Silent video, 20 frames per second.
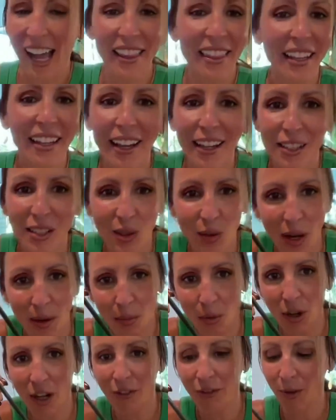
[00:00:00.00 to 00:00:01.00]
I think I sweat
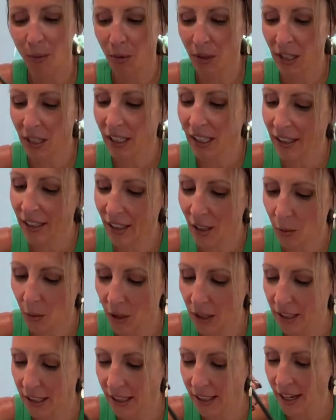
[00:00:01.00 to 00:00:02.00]
more from cooking than
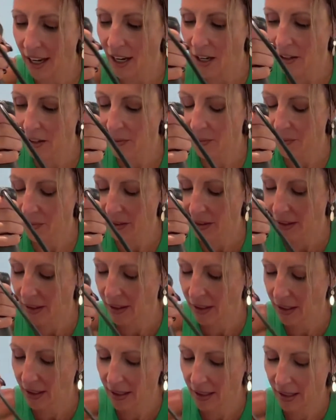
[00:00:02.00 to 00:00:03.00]
working out.
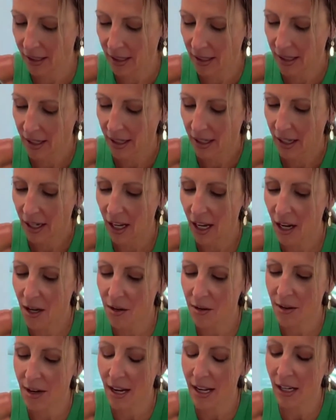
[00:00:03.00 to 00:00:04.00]

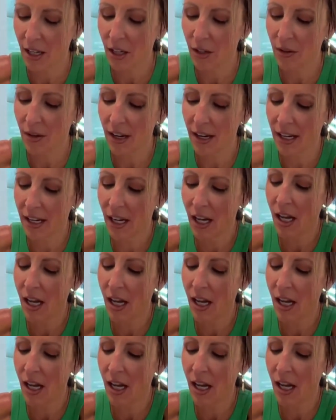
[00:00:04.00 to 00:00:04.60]
All right, all right,